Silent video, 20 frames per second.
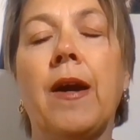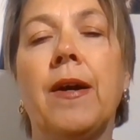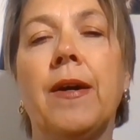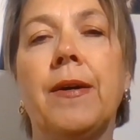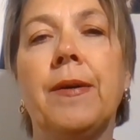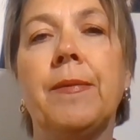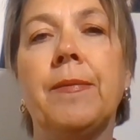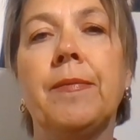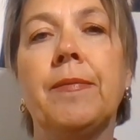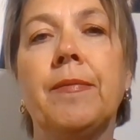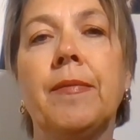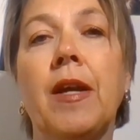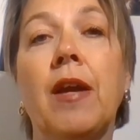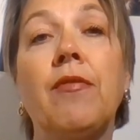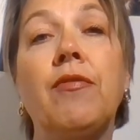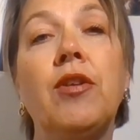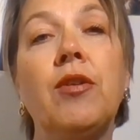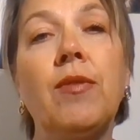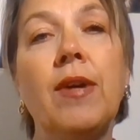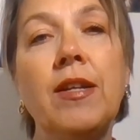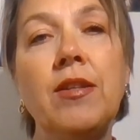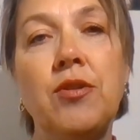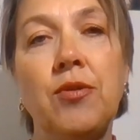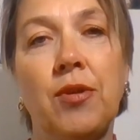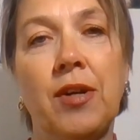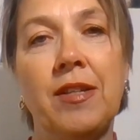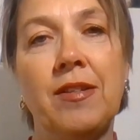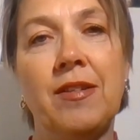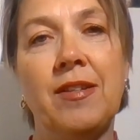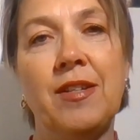Um, if you
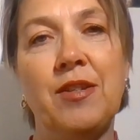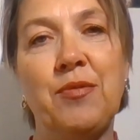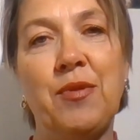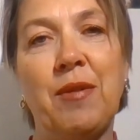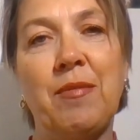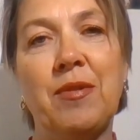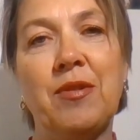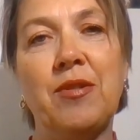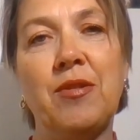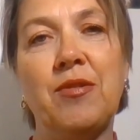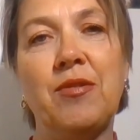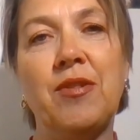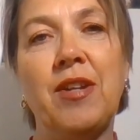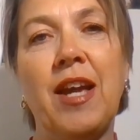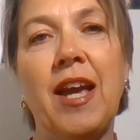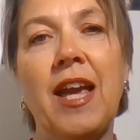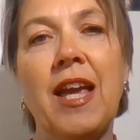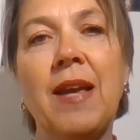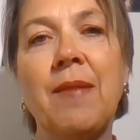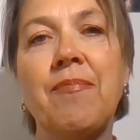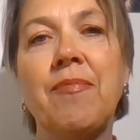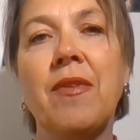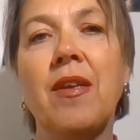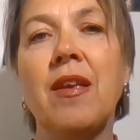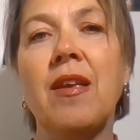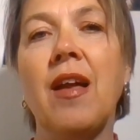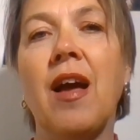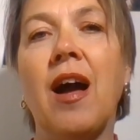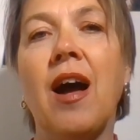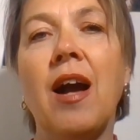enjoyed this webinar today,
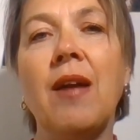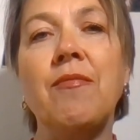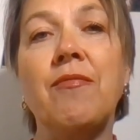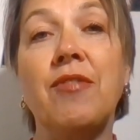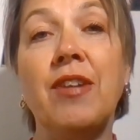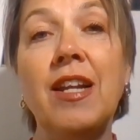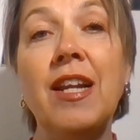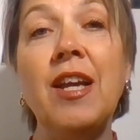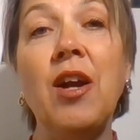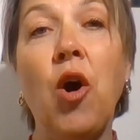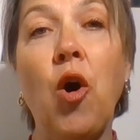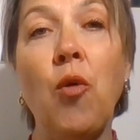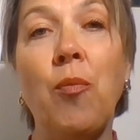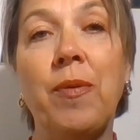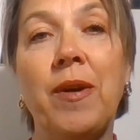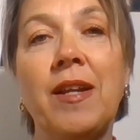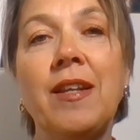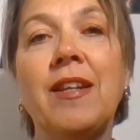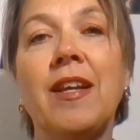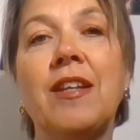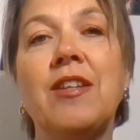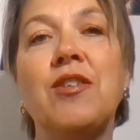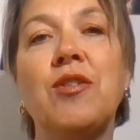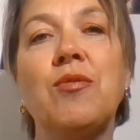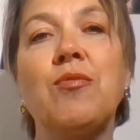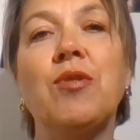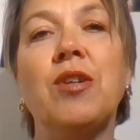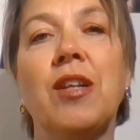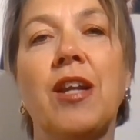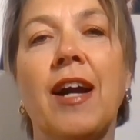I'm really hoping that
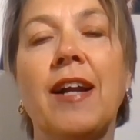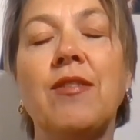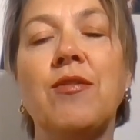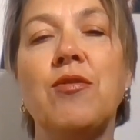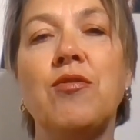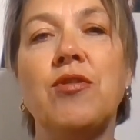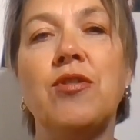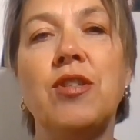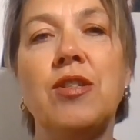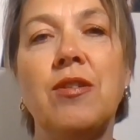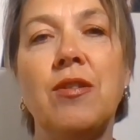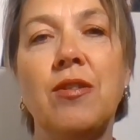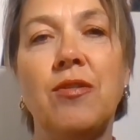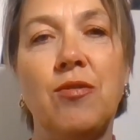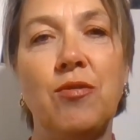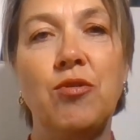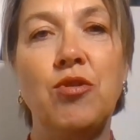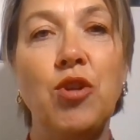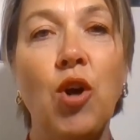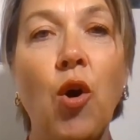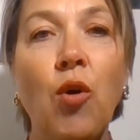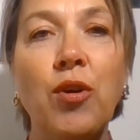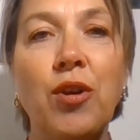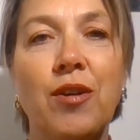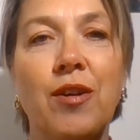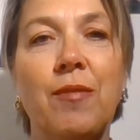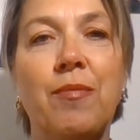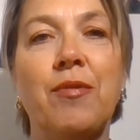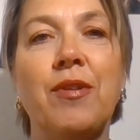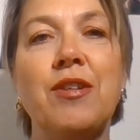you would like to, sh to show
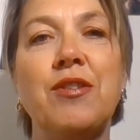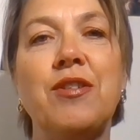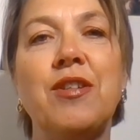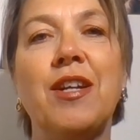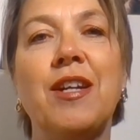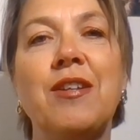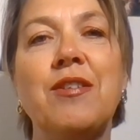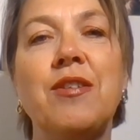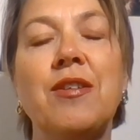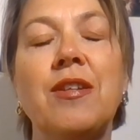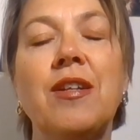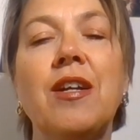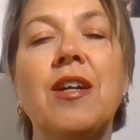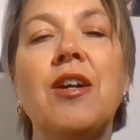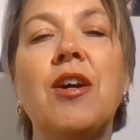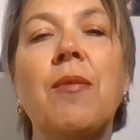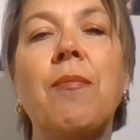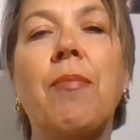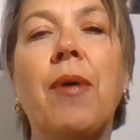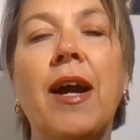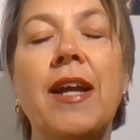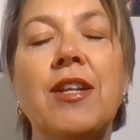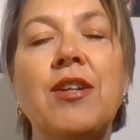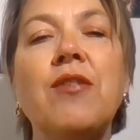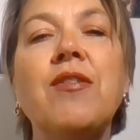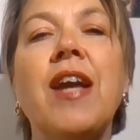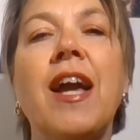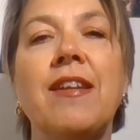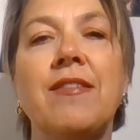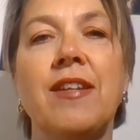your appreciation by
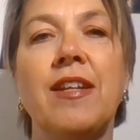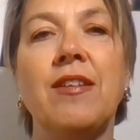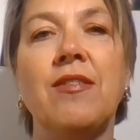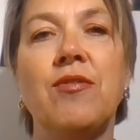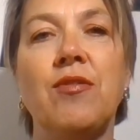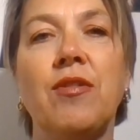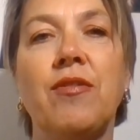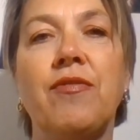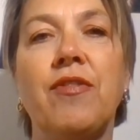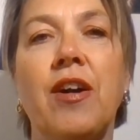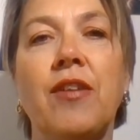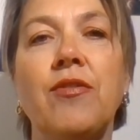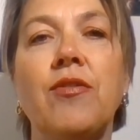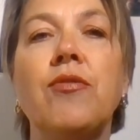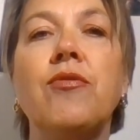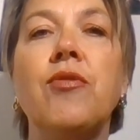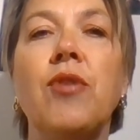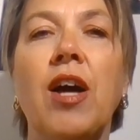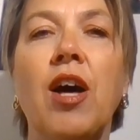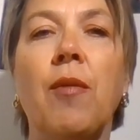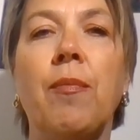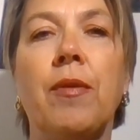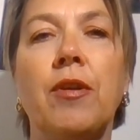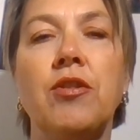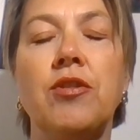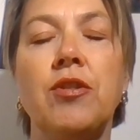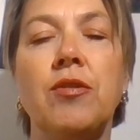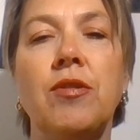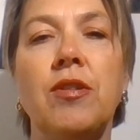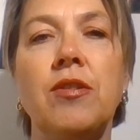donating to the fund to help
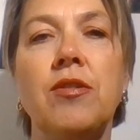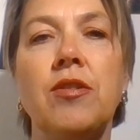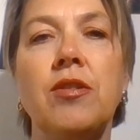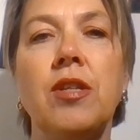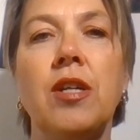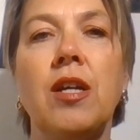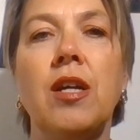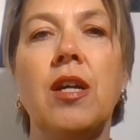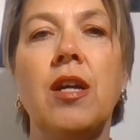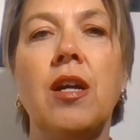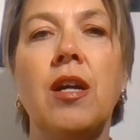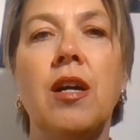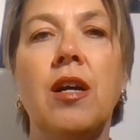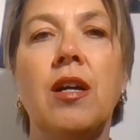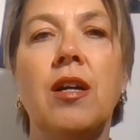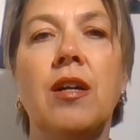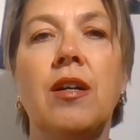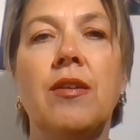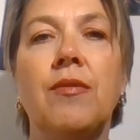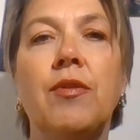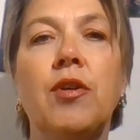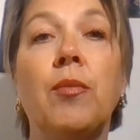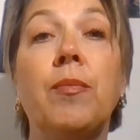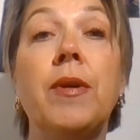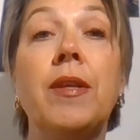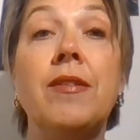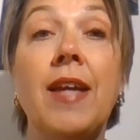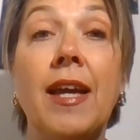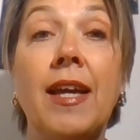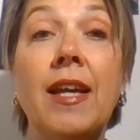our students uh, will
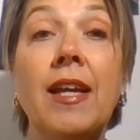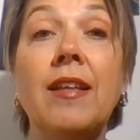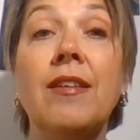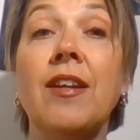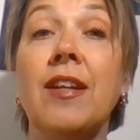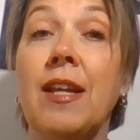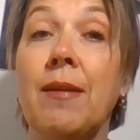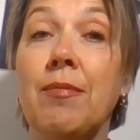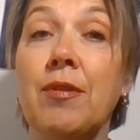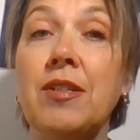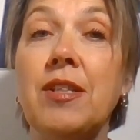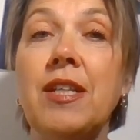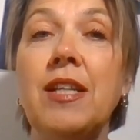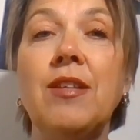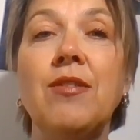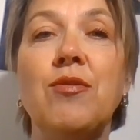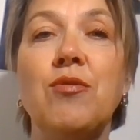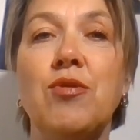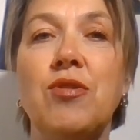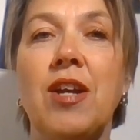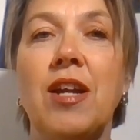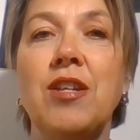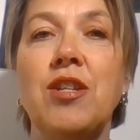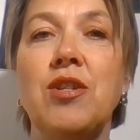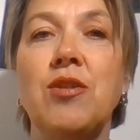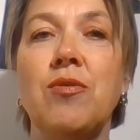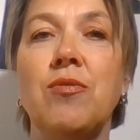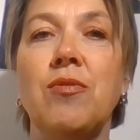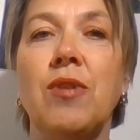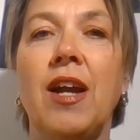be taking the liberty to
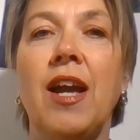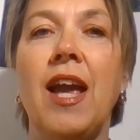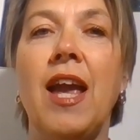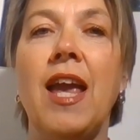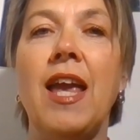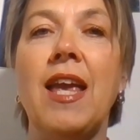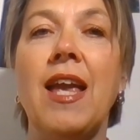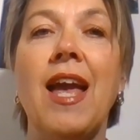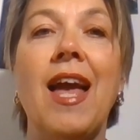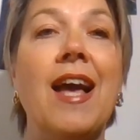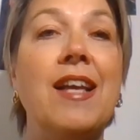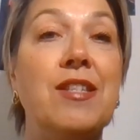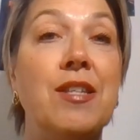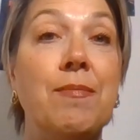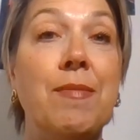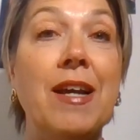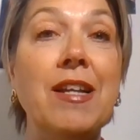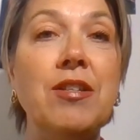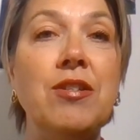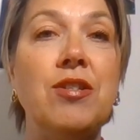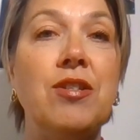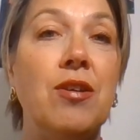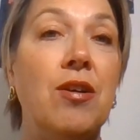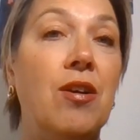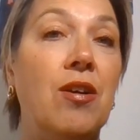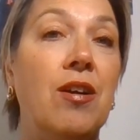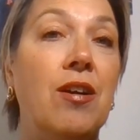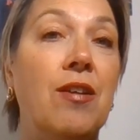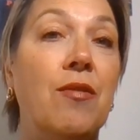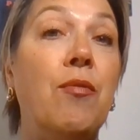send you a SMS,
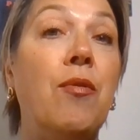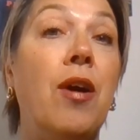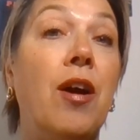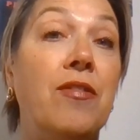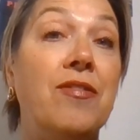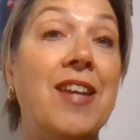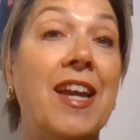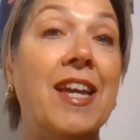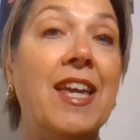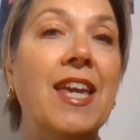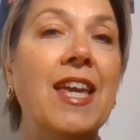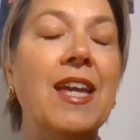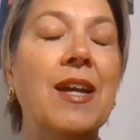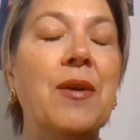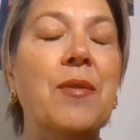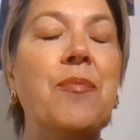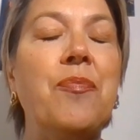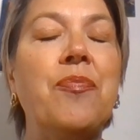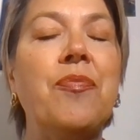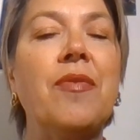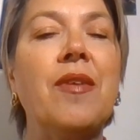uh, a Tikkie,